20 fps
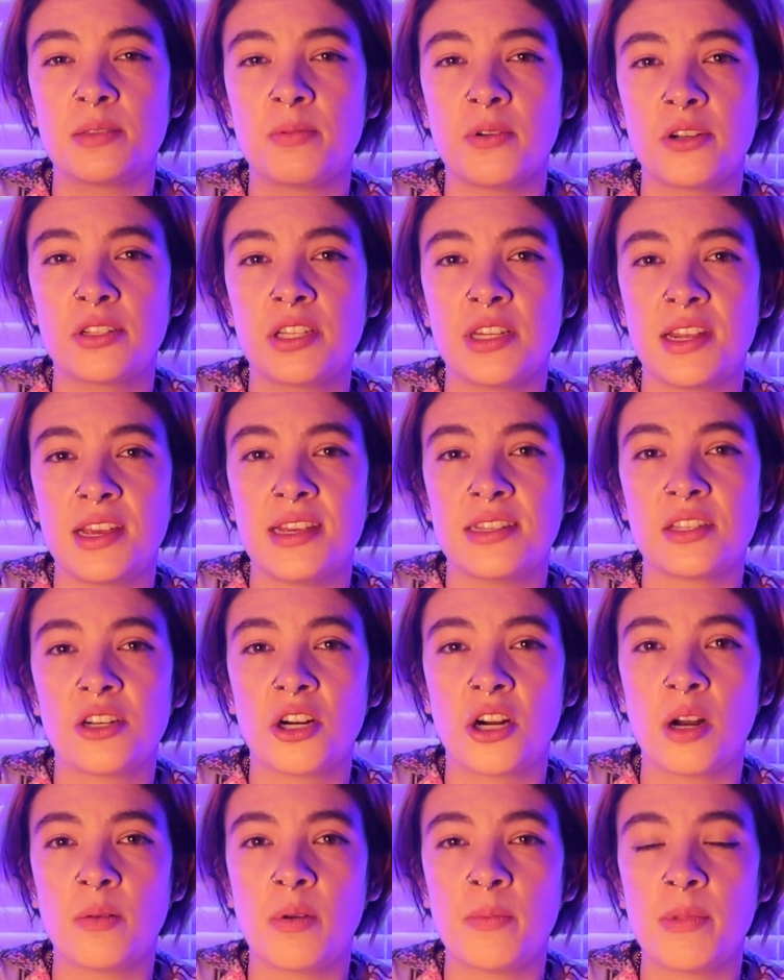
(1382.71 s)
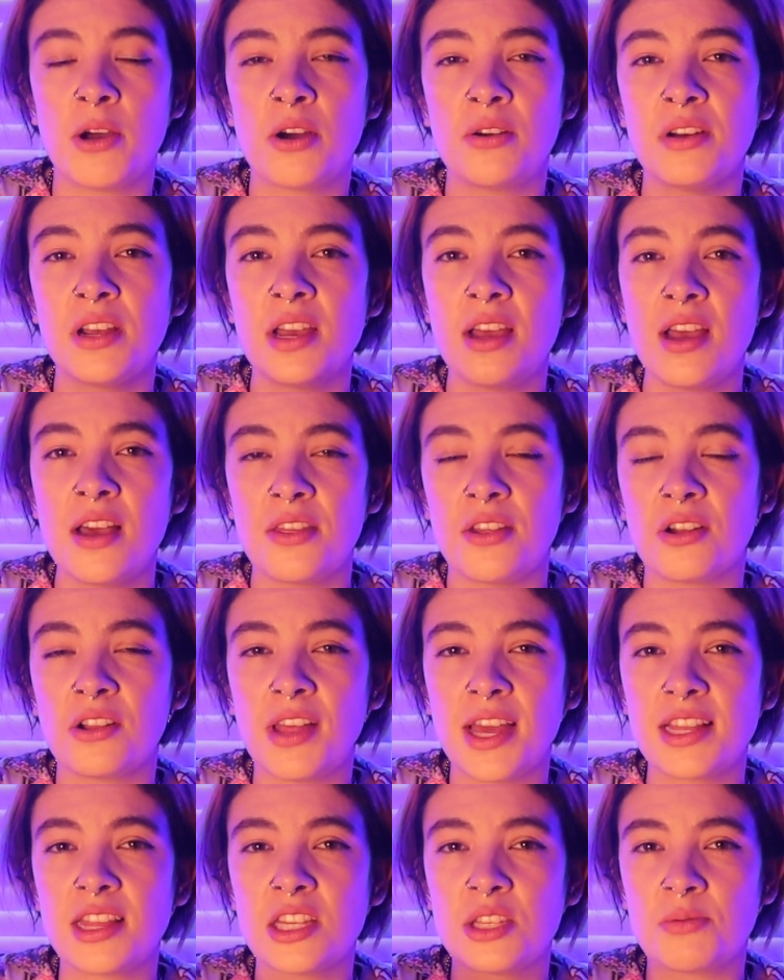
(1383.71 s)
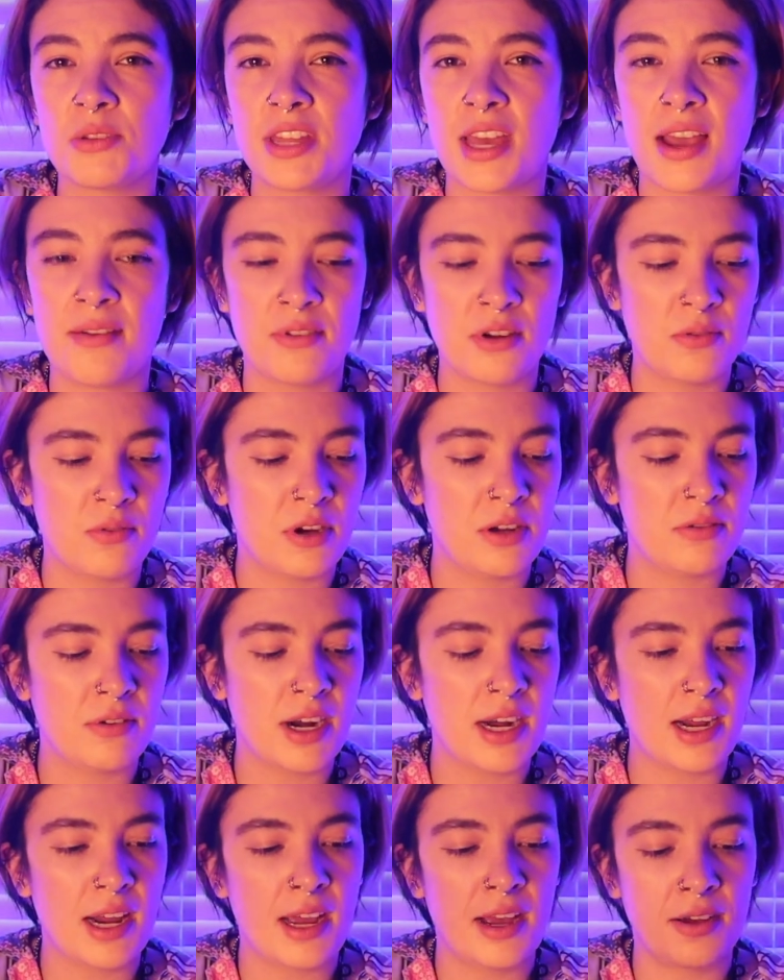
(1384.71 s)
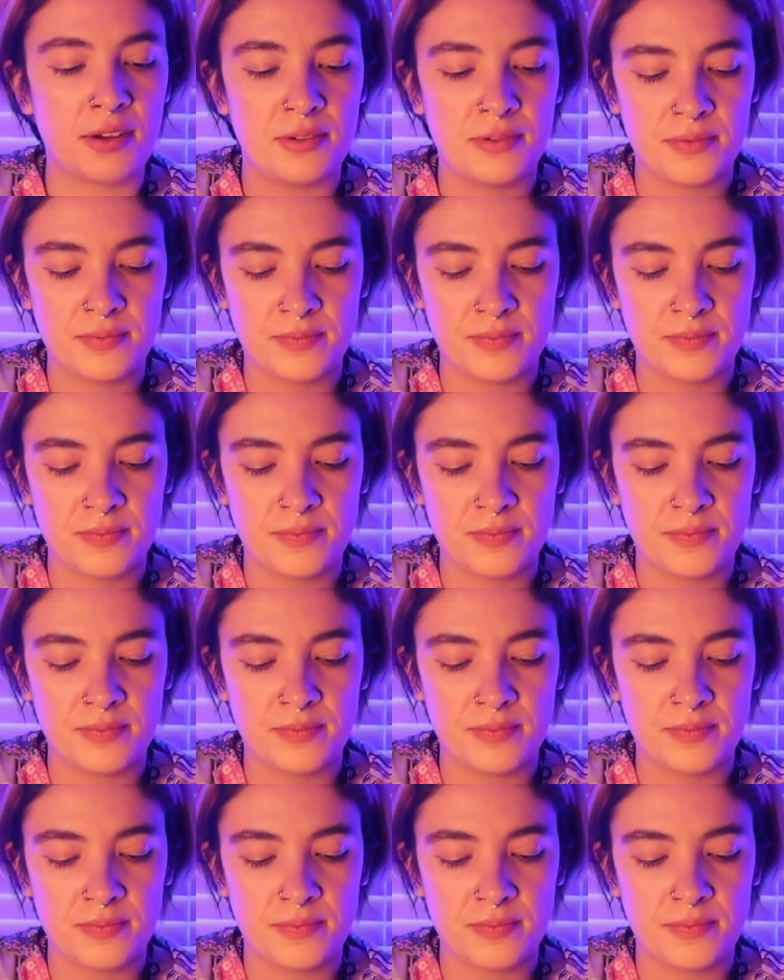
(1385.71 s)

person is in hermit mode, they're like this with everyone right now.